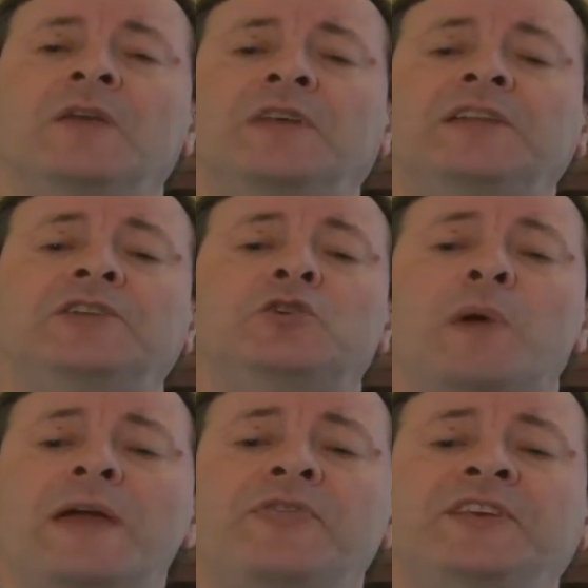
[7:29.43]
then the
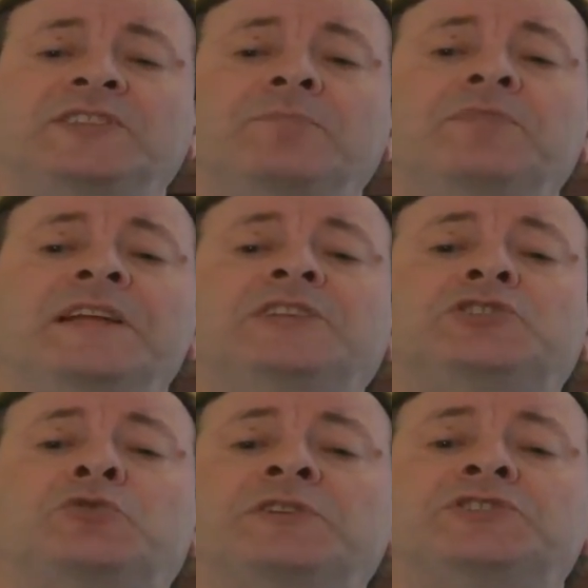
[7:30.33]
new atheism
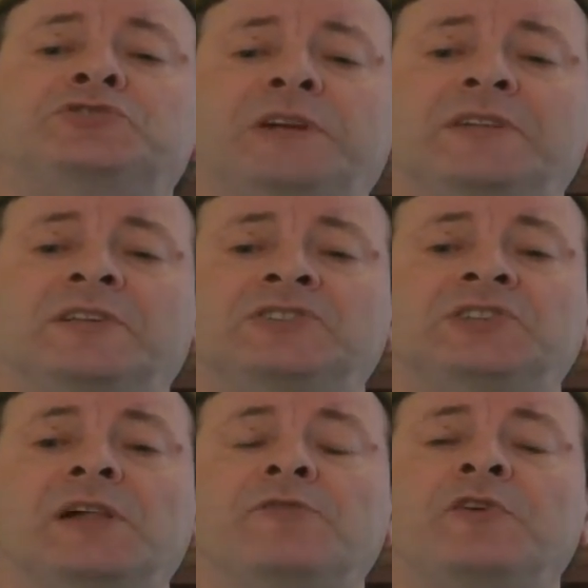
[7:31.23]
needs to restrict
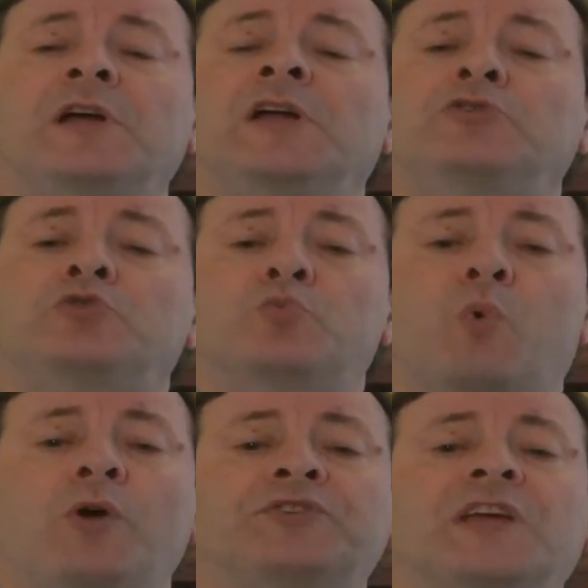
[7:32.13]
itself to
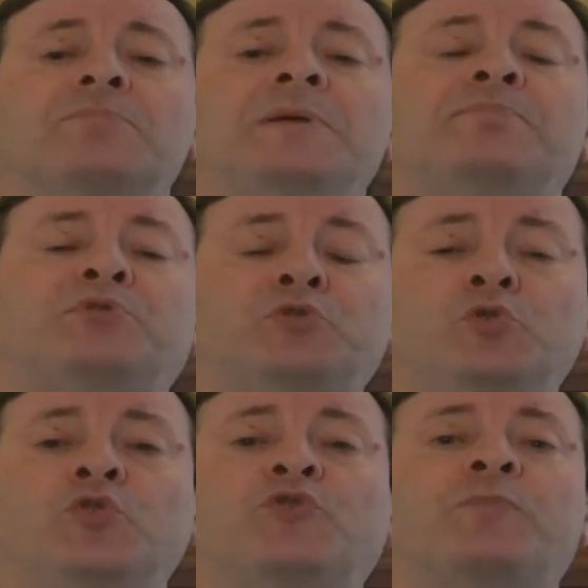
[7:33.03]
what can be
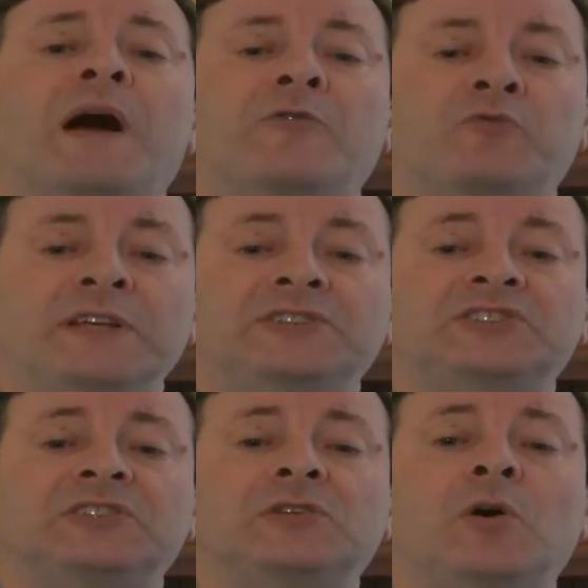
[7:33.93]
proved by
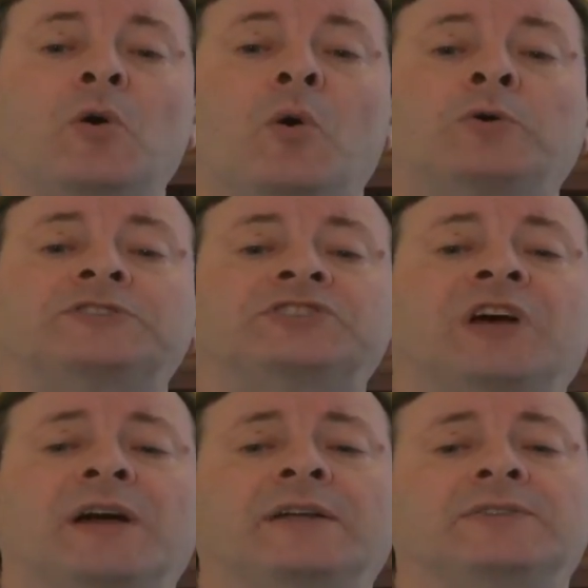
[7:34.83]
reason or
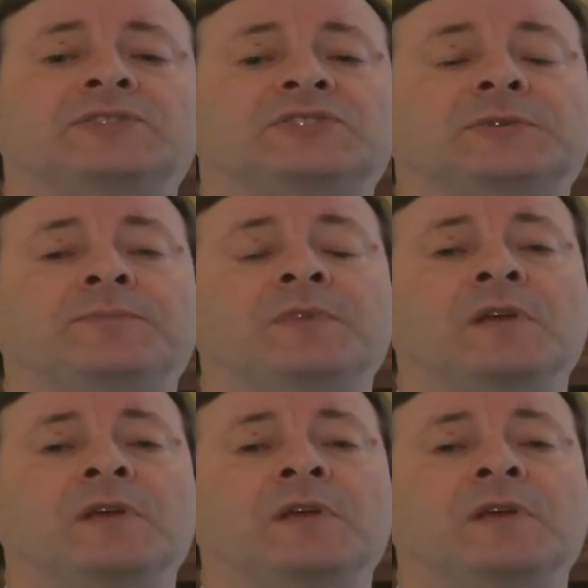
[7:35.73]
science.